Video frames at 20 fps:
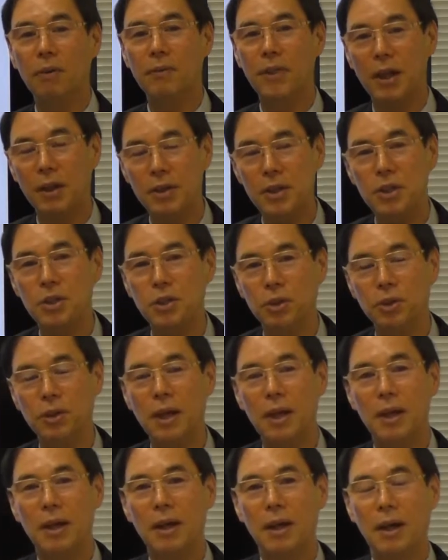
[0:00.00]
of the
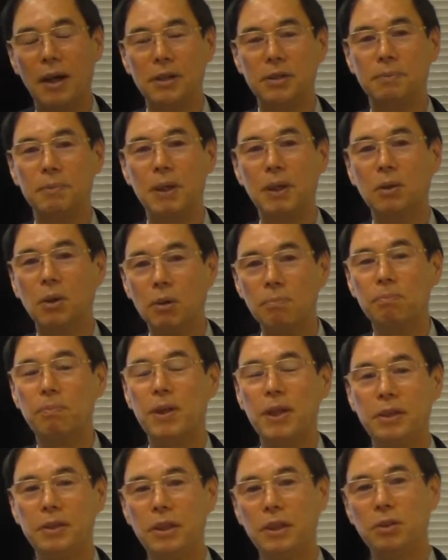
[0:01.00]
region has been
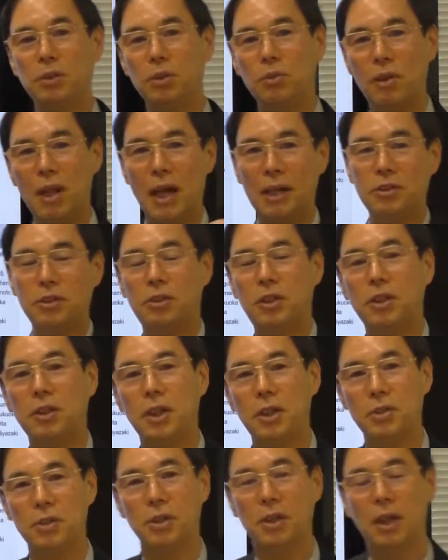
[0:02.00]
completed to large
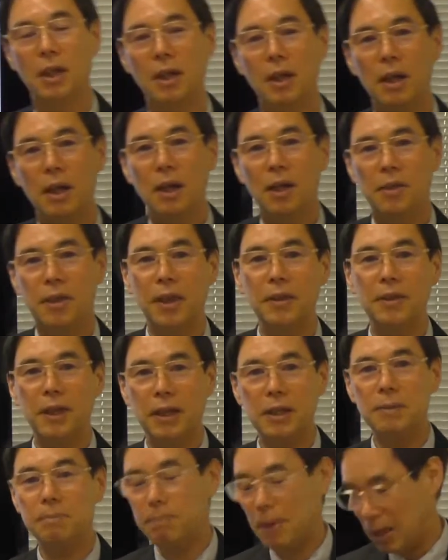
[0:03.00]
cities. Then
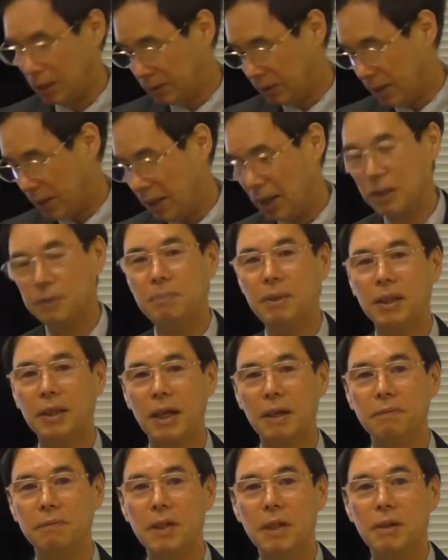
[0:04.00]
the impact had
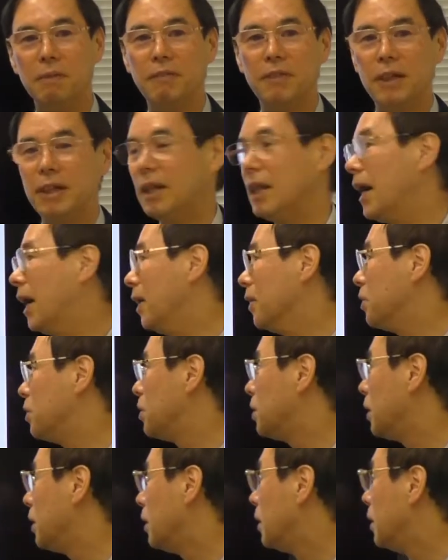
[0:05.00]
become very
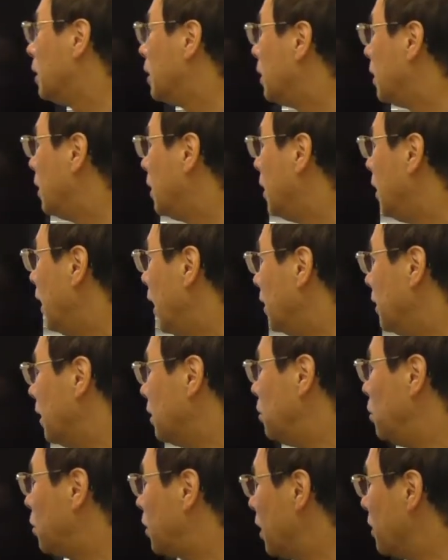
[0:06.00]
large. And
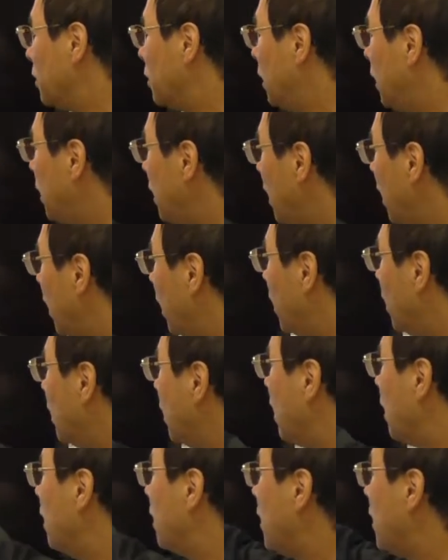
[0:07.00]
as you can see here,